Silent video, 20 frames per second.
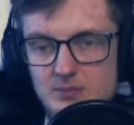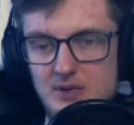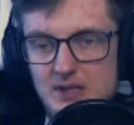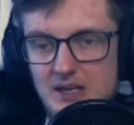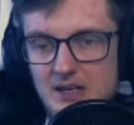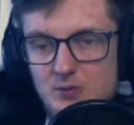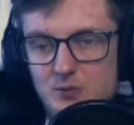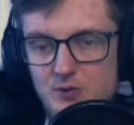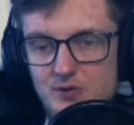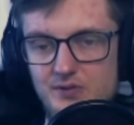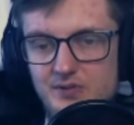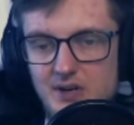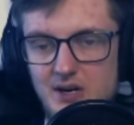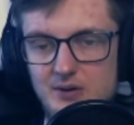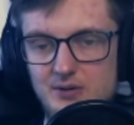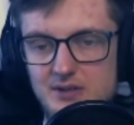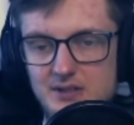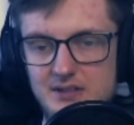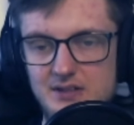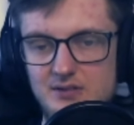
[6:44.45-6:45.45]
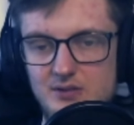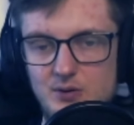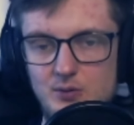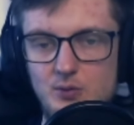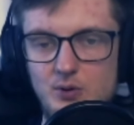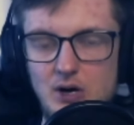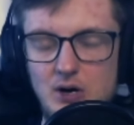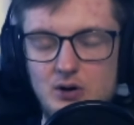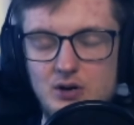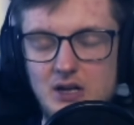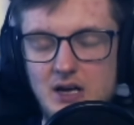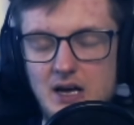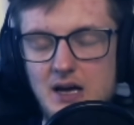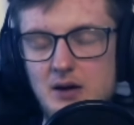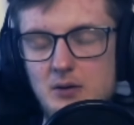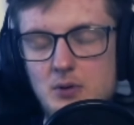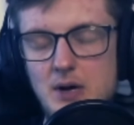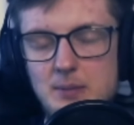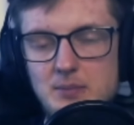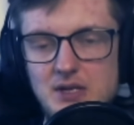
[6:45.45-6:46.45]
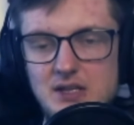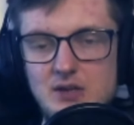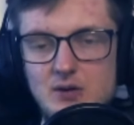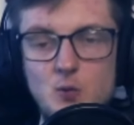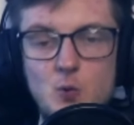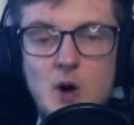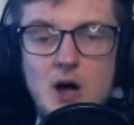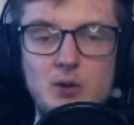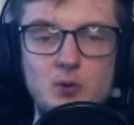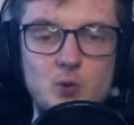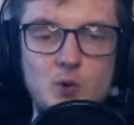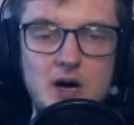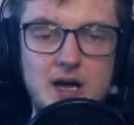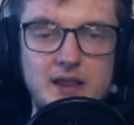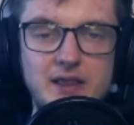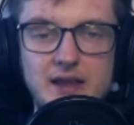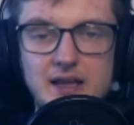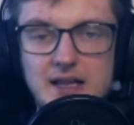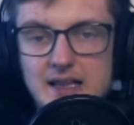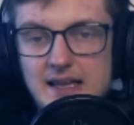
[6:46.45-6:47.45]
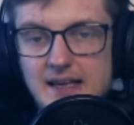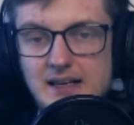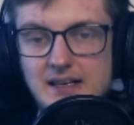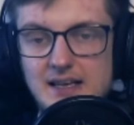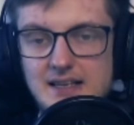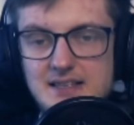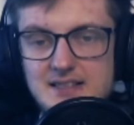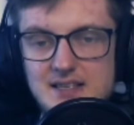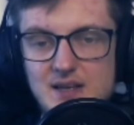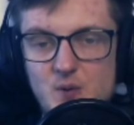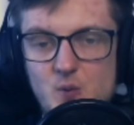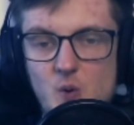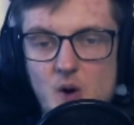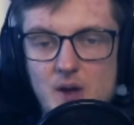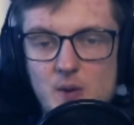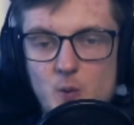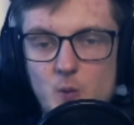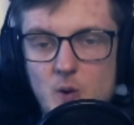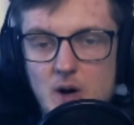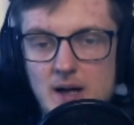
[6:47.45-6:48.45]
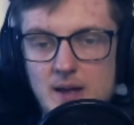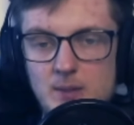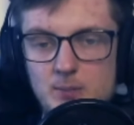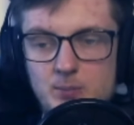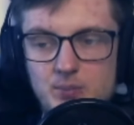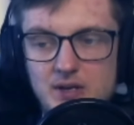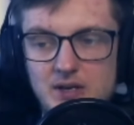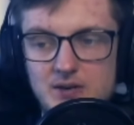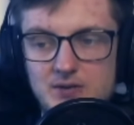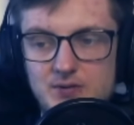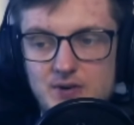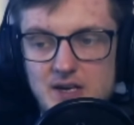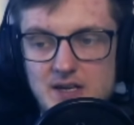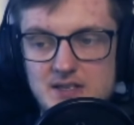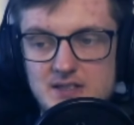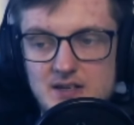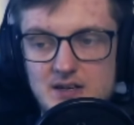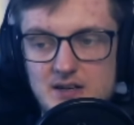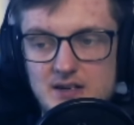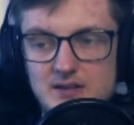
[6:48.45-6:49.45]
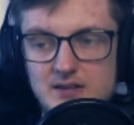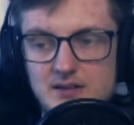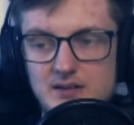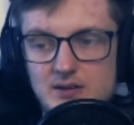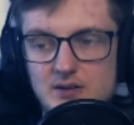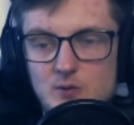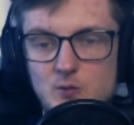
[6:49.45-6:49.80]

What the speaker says: but like without it, or I mean 1/1, like let's say 1/1 pink face, right?